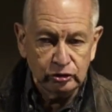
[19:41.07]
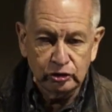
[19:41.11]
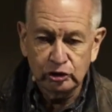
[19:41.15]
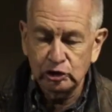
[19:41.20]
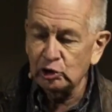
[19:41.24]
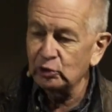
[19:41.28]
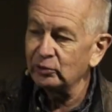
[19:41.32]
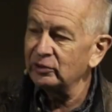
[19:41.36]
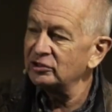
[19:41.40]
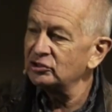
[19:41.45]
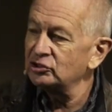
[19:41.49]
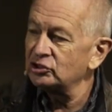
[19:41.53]

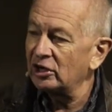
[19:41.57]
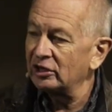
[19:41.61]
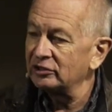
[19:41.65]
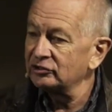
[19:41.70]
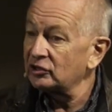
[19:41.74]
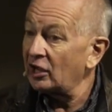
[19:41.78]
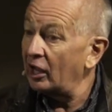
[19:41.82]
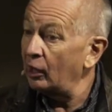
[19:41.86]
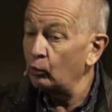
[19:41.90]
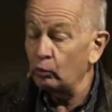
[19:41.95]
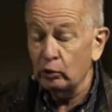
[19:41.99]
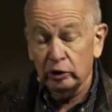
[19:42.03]
Jew and
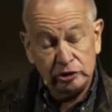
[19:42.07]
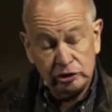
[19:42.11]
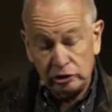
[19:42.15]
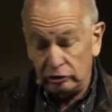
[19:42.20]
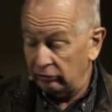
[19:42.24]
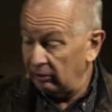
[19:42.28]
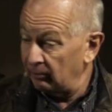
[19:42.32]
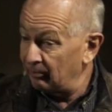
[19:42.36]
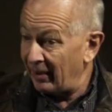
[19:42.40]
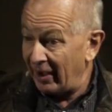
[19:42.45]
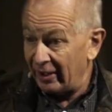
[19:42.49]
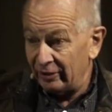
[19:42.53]
Gentile, which are
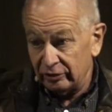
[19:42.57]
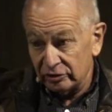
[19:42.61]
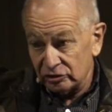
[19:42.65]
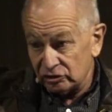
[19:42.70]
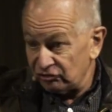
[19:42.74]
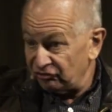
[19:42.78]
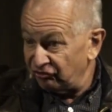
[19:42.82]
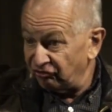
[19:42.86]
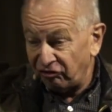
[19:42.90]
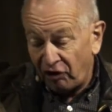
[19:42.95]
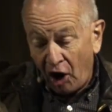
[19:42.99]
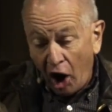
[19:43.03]
about as
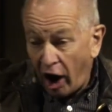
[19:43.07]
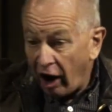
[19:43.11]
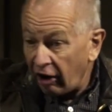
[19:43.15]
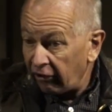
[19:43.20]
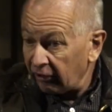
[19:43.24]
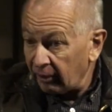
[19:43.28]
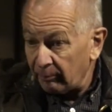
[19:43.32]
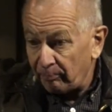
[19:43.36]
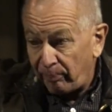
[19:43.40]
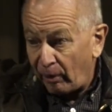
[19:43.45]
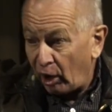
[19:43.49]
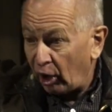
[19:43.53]
far
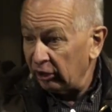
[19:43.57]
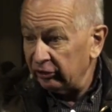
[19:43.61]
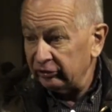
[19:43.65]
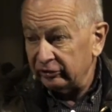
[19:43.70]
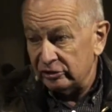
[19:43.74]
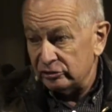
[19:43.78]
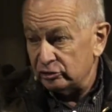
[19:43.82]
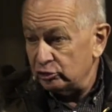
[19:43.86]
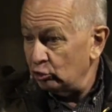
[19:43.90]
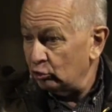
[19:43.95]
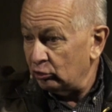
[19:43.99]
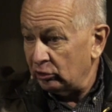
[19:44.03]
apart
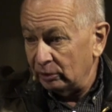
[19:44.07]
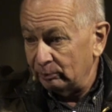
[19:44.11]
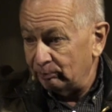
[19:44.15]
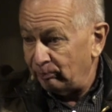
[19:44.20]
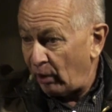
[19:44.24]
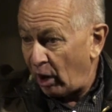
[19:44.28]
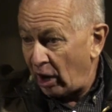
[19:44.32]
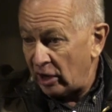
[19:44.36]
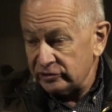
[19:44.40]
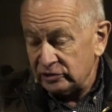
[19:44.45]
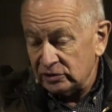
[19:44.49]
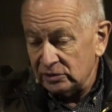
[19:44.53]
as you can
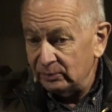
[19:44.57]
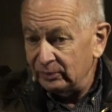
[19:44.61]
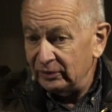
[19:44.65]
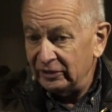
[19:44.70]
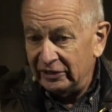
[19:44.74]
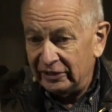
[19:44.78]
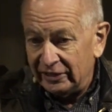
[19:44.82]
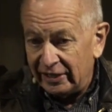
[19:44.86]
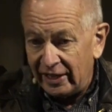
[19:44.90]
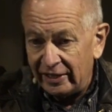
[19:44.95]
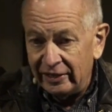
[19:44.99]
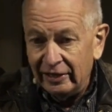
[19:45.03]
possibly
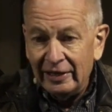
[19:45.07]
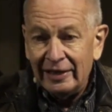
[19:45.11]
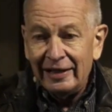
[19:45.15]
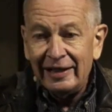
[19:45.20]
get,